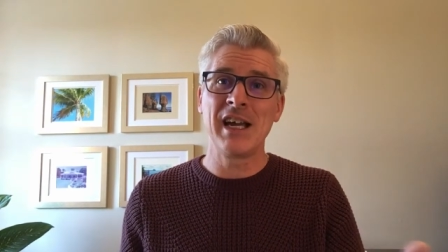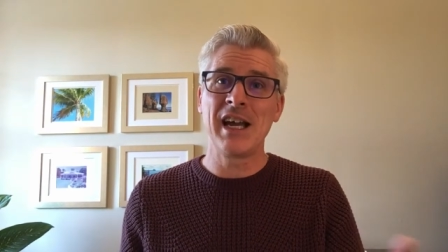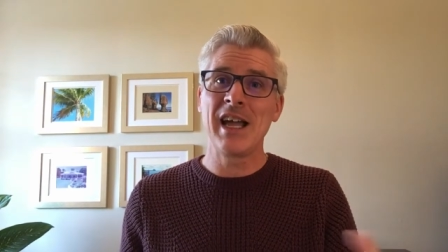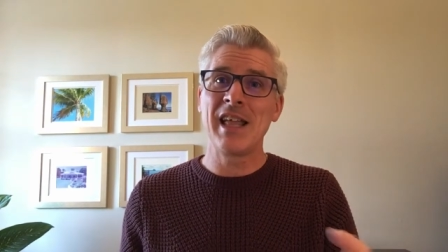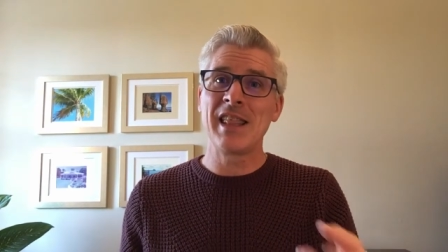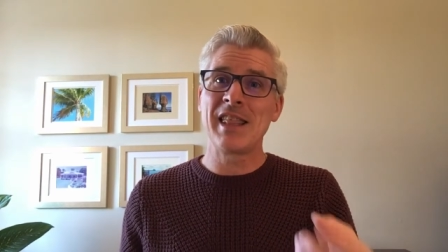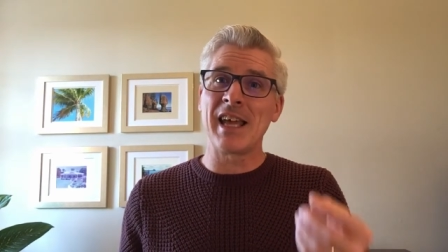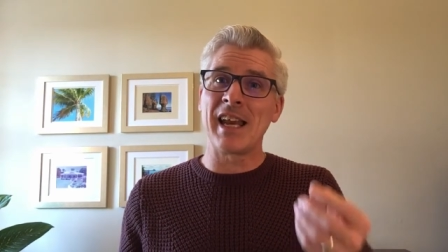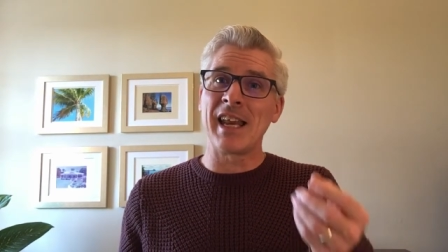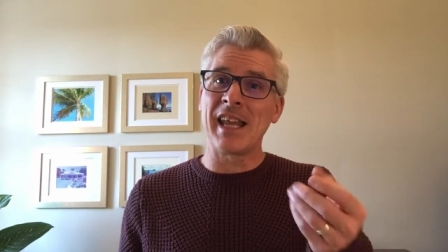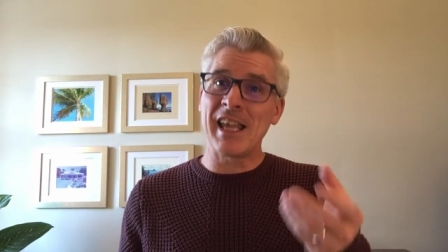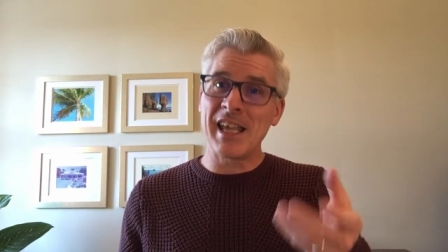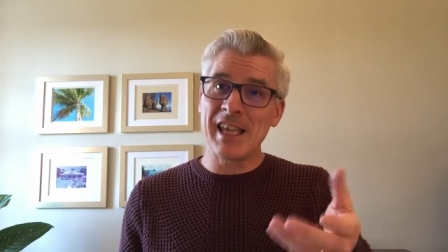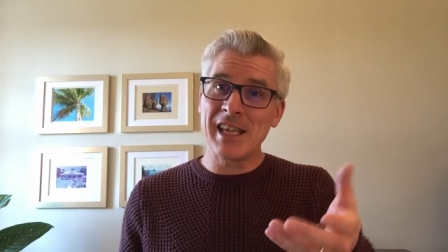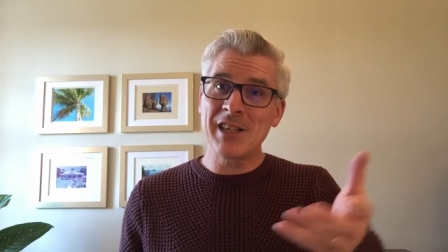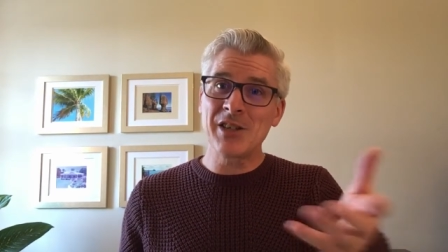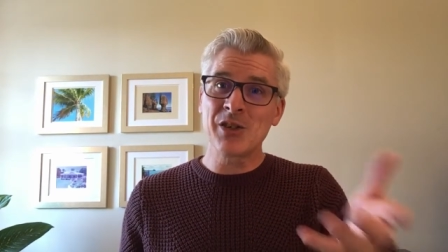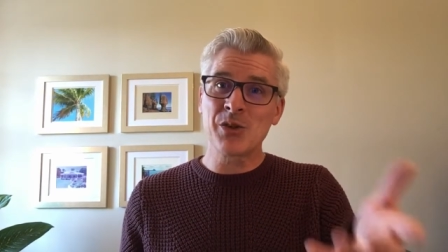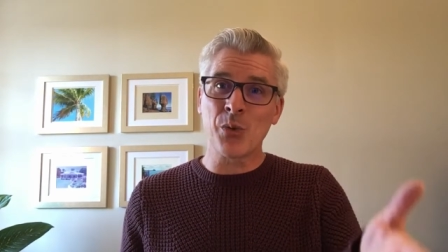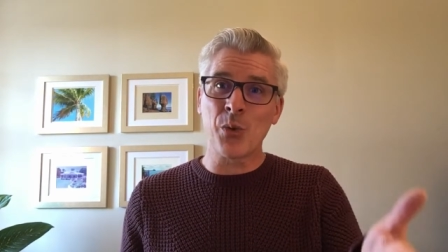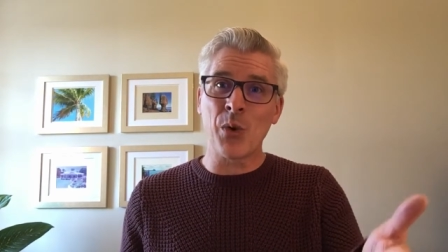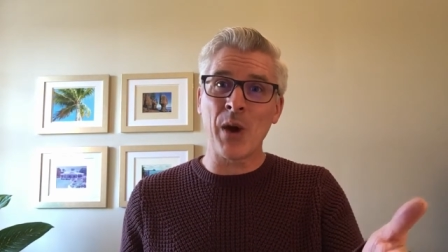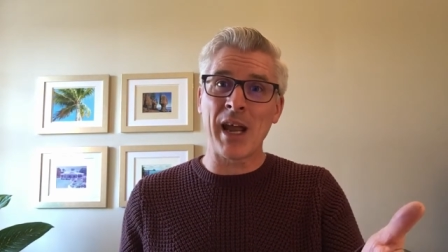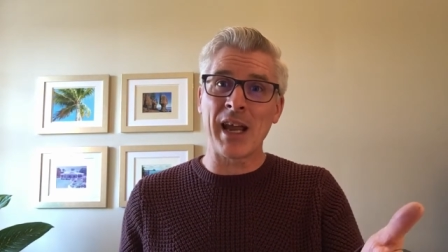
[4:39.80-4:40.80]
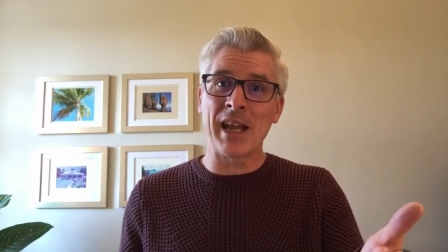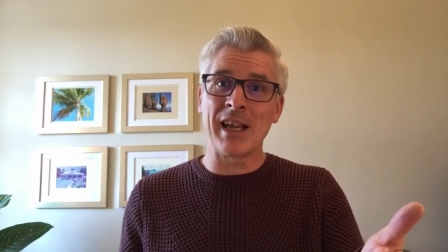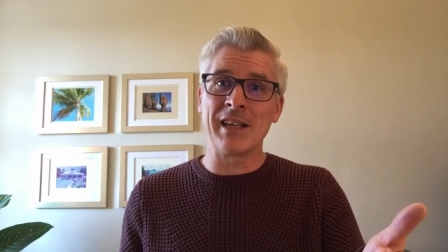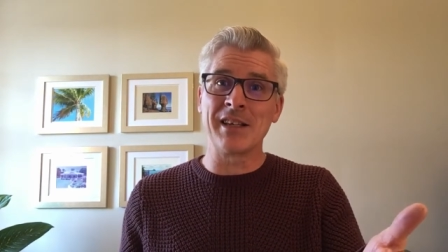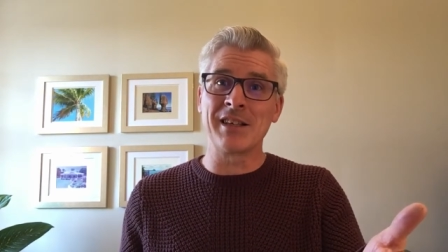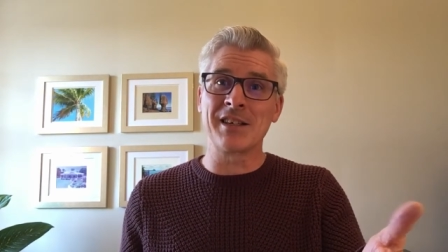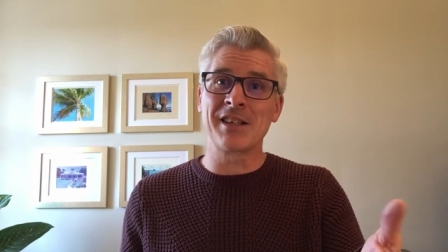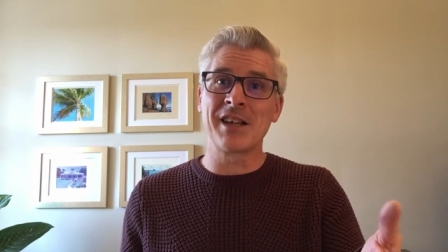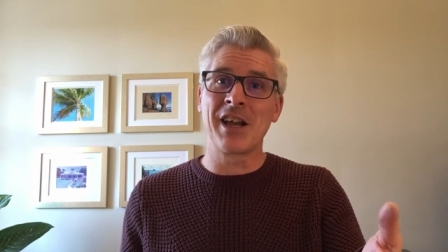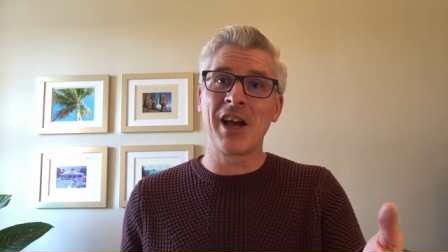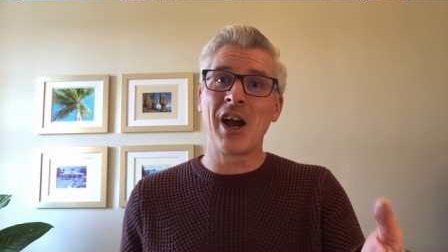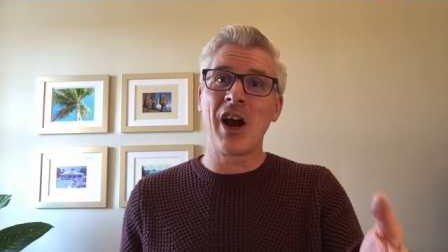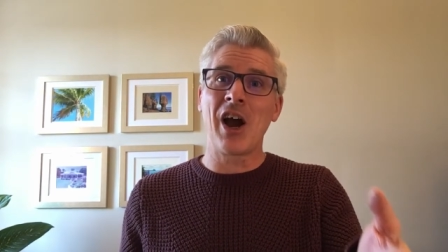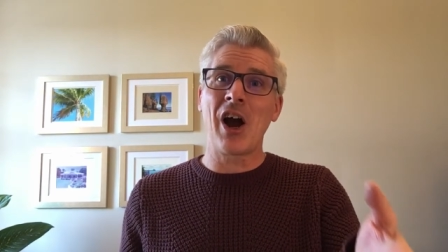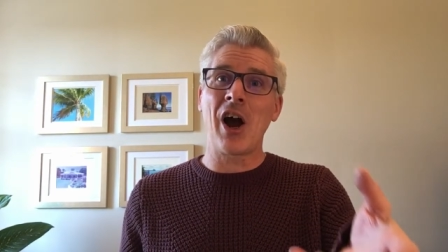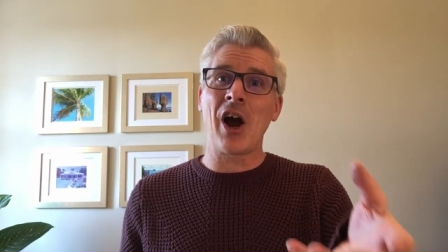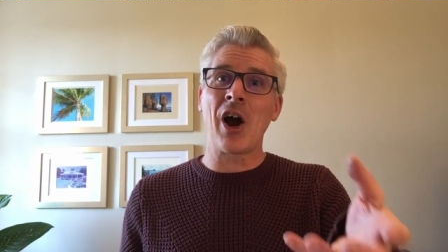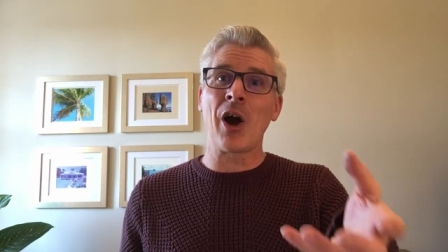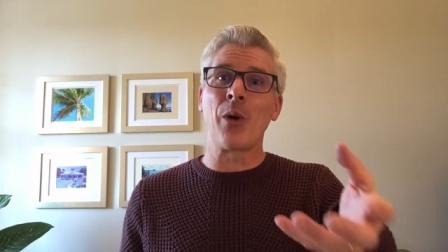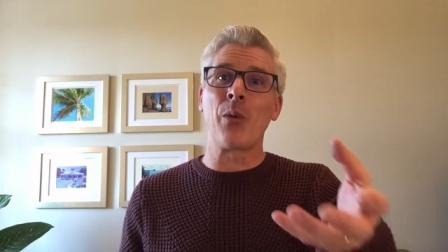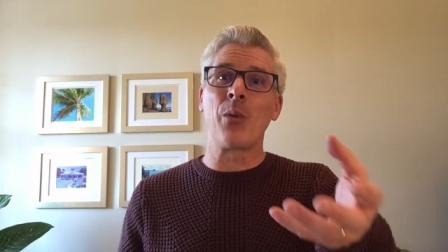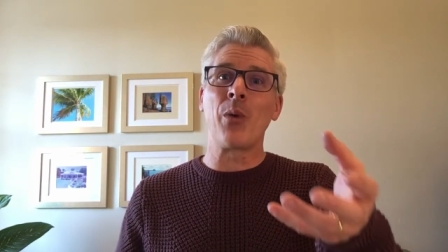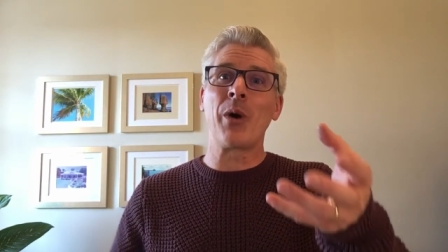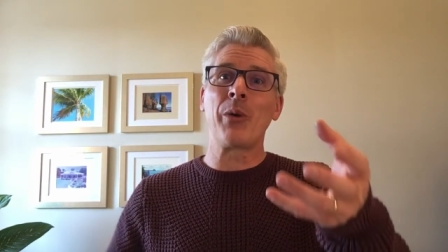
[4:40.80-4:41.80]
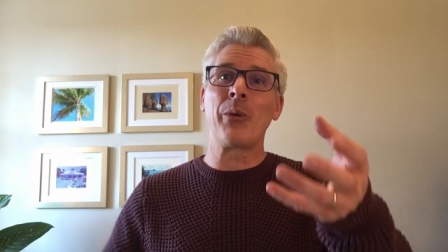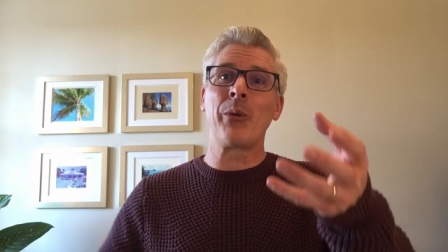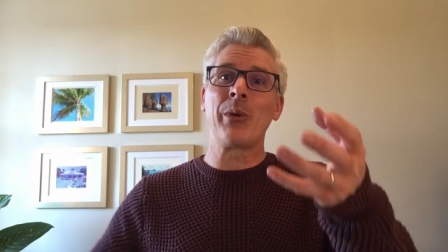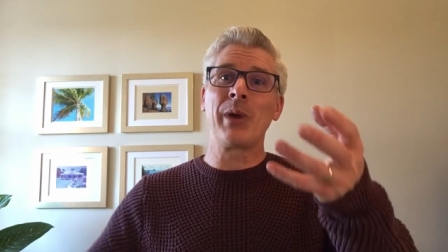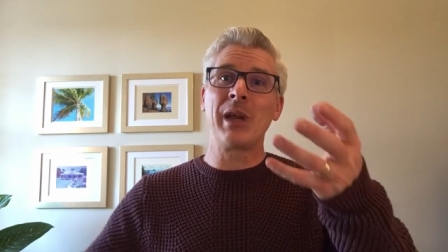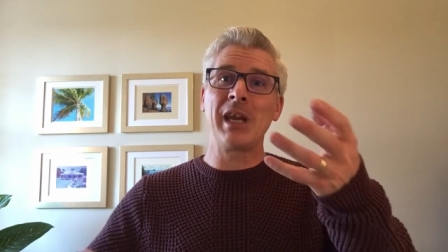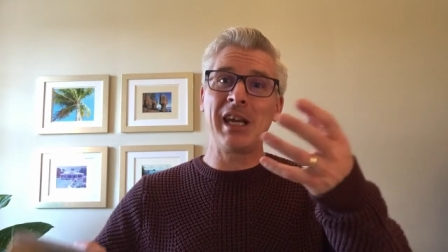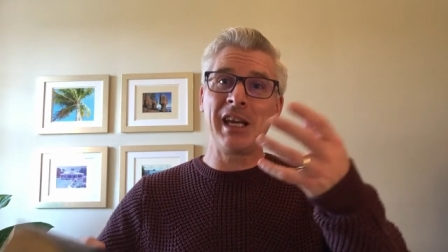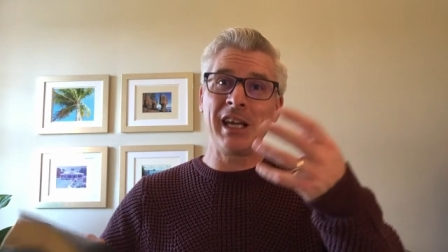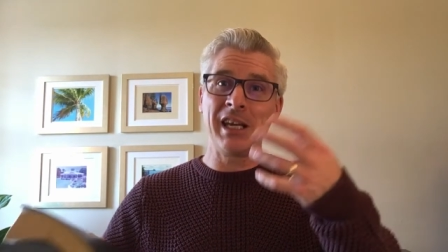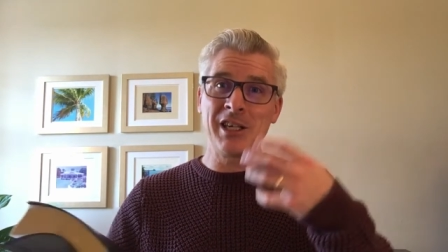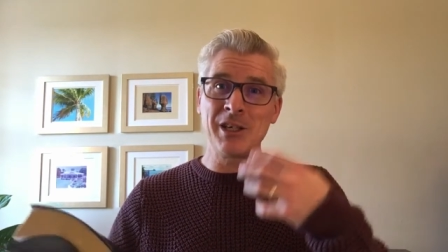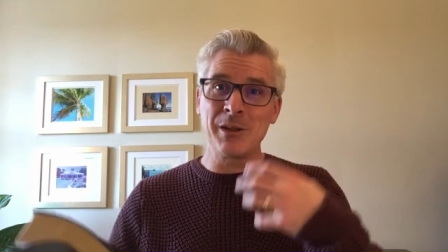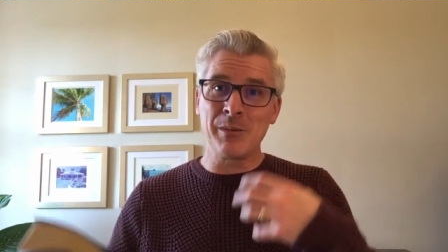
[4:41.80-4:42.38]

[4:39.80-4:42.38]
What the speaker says: that His ways are what we need